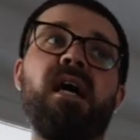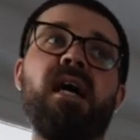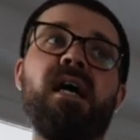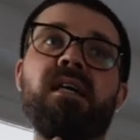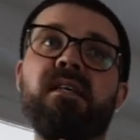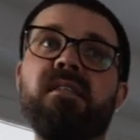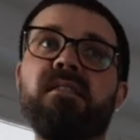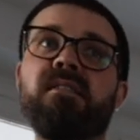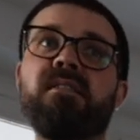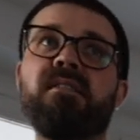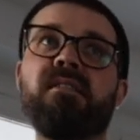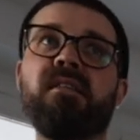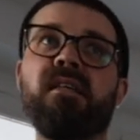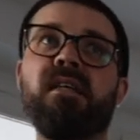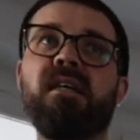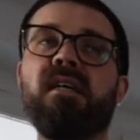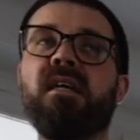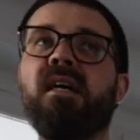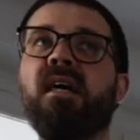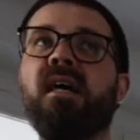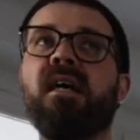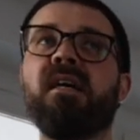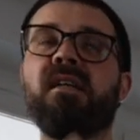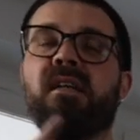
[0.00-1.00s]

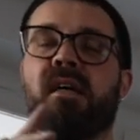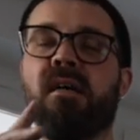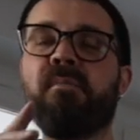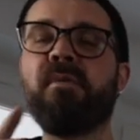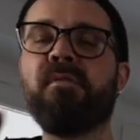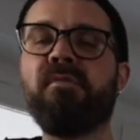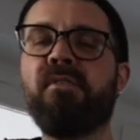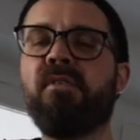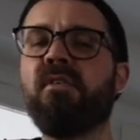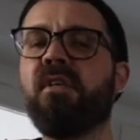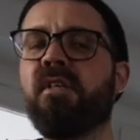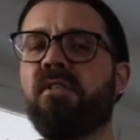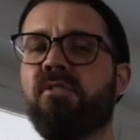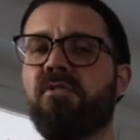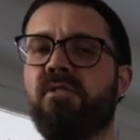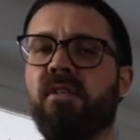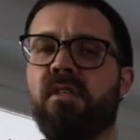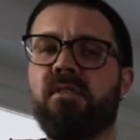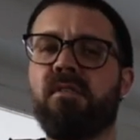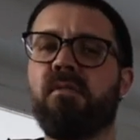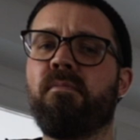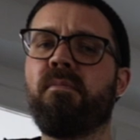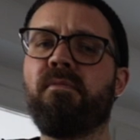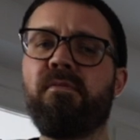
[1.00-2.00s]
I'd be very
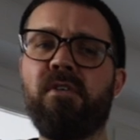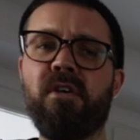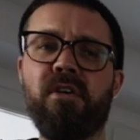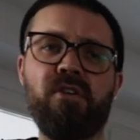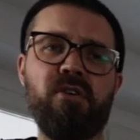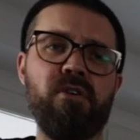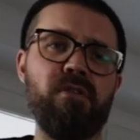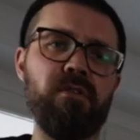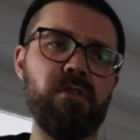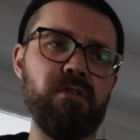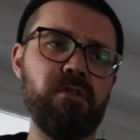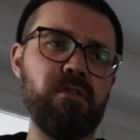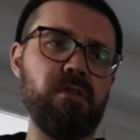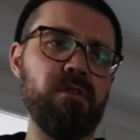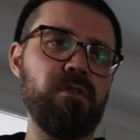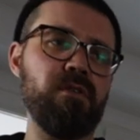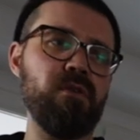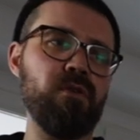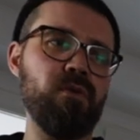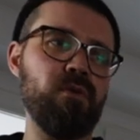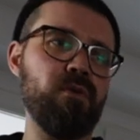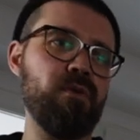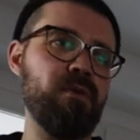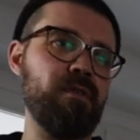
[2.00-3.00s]
interested, I'd be very curious to
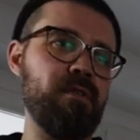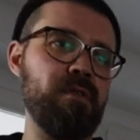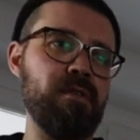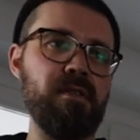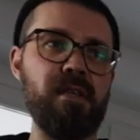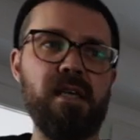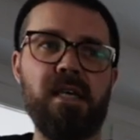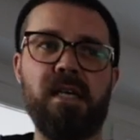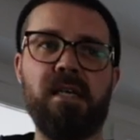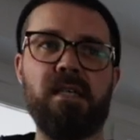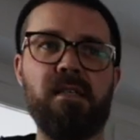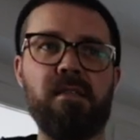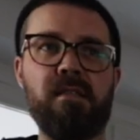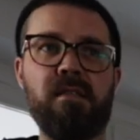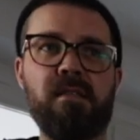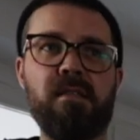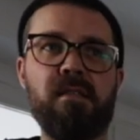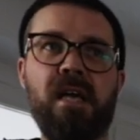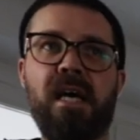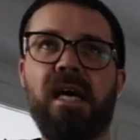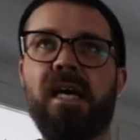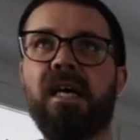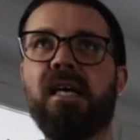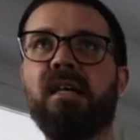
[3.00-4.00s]
know that.
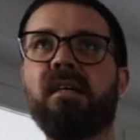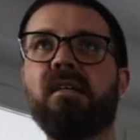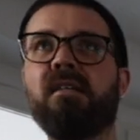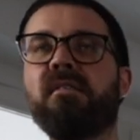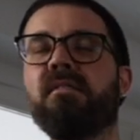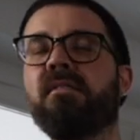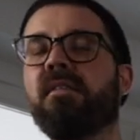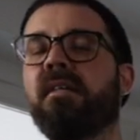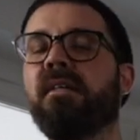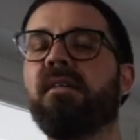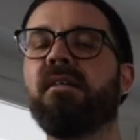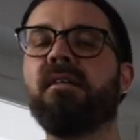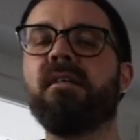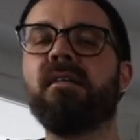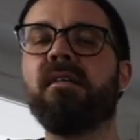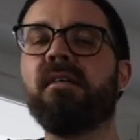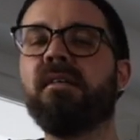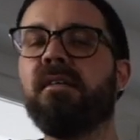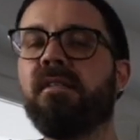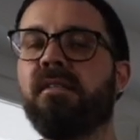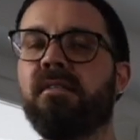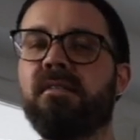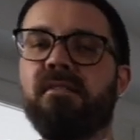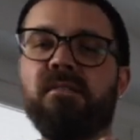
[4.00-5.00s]
And
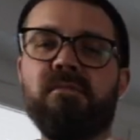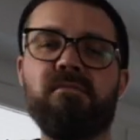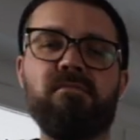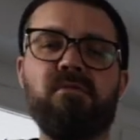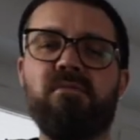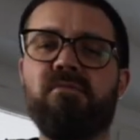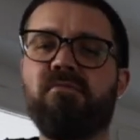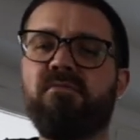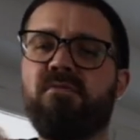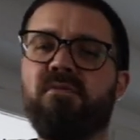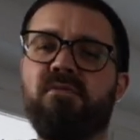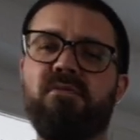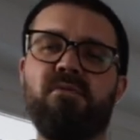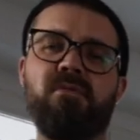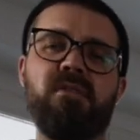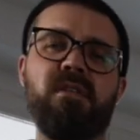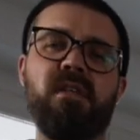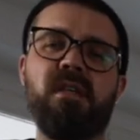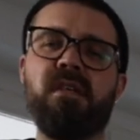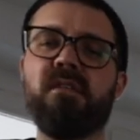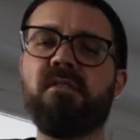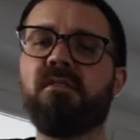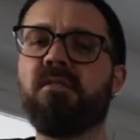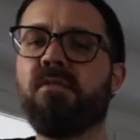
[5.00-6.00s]
yeah, you
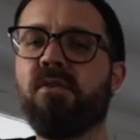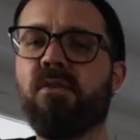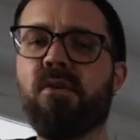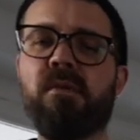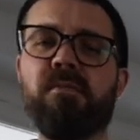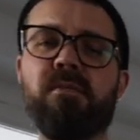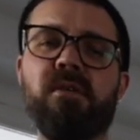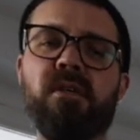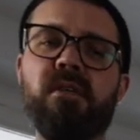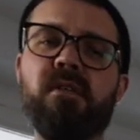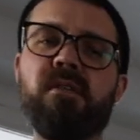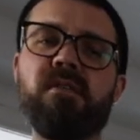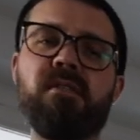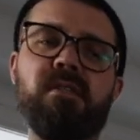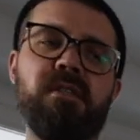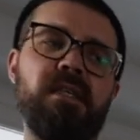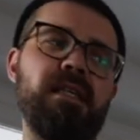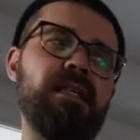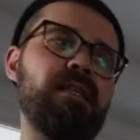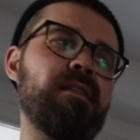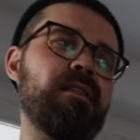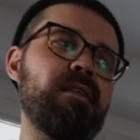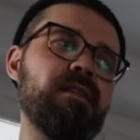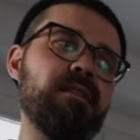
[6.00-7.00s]
guys know I'm gonna
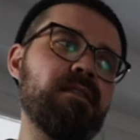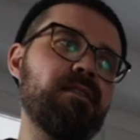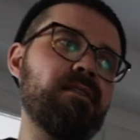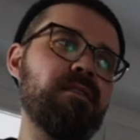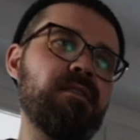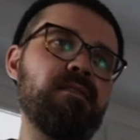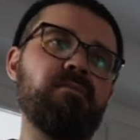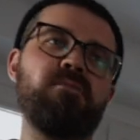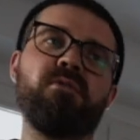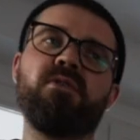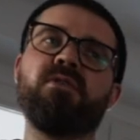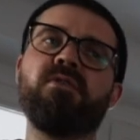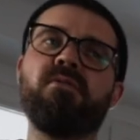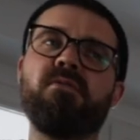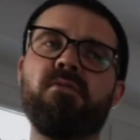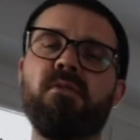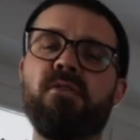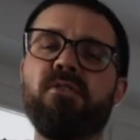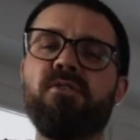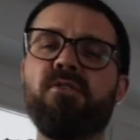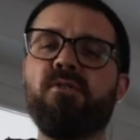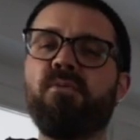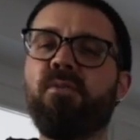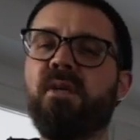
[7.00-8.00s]
say this. When you're
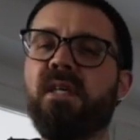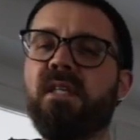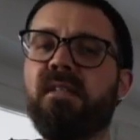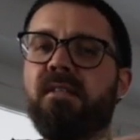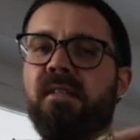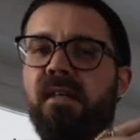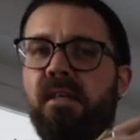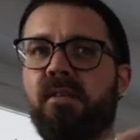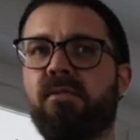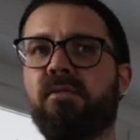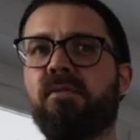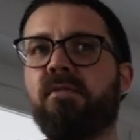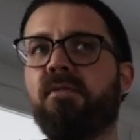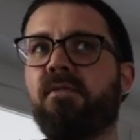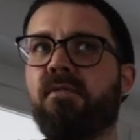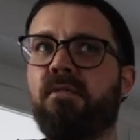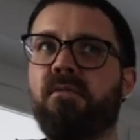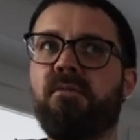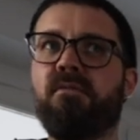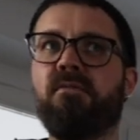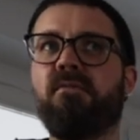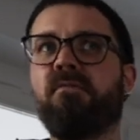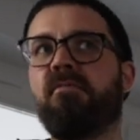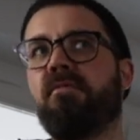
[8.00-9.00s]
on your way down
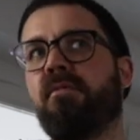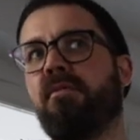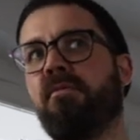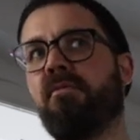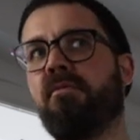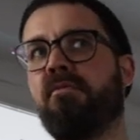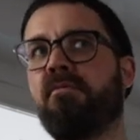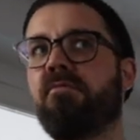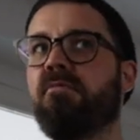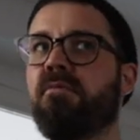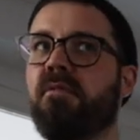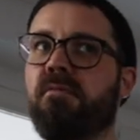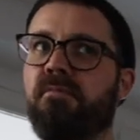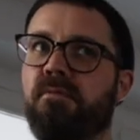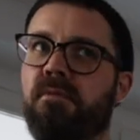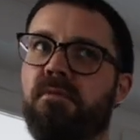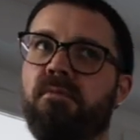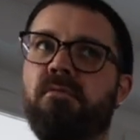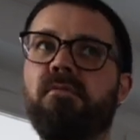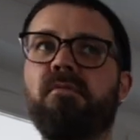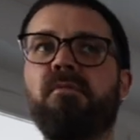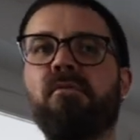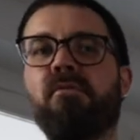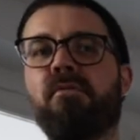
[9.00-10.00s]
to the
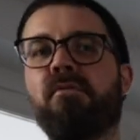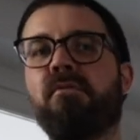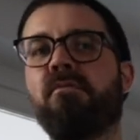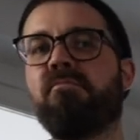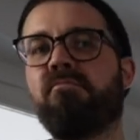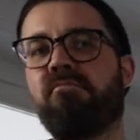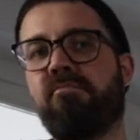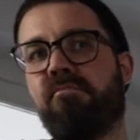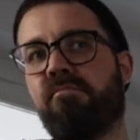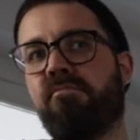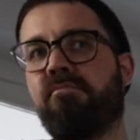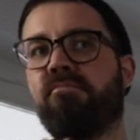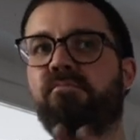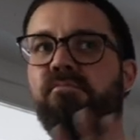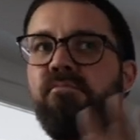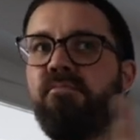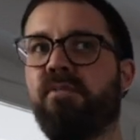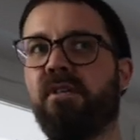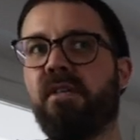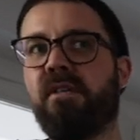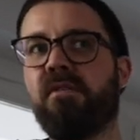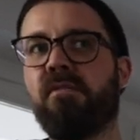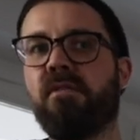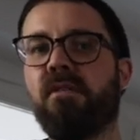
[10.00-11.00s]
description, you're
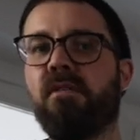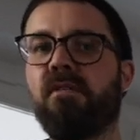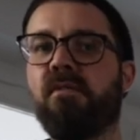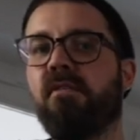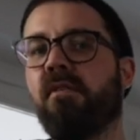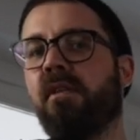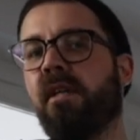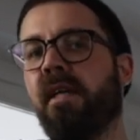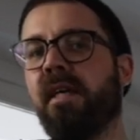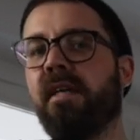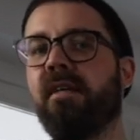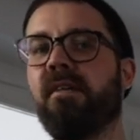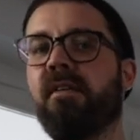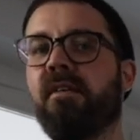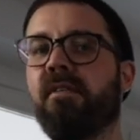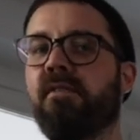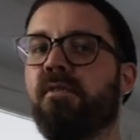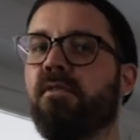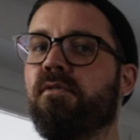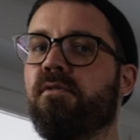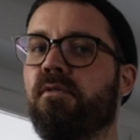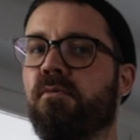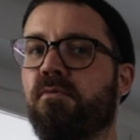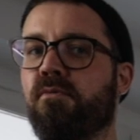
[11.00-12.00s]
passing the like and
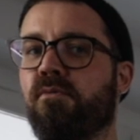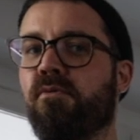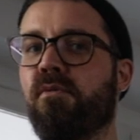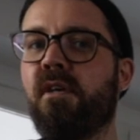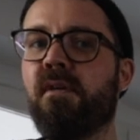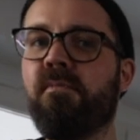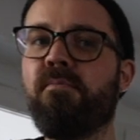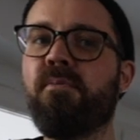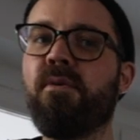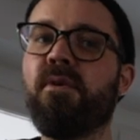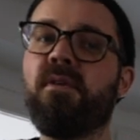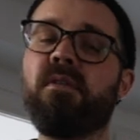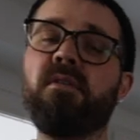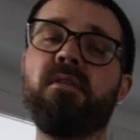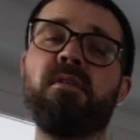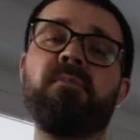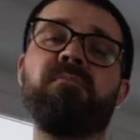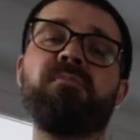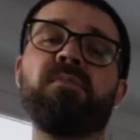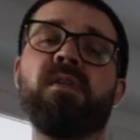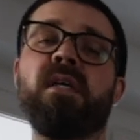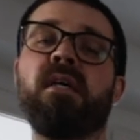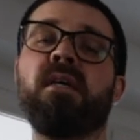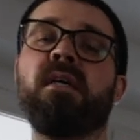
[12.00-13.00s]
the subscribe
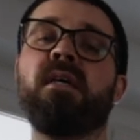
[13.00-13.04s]
button.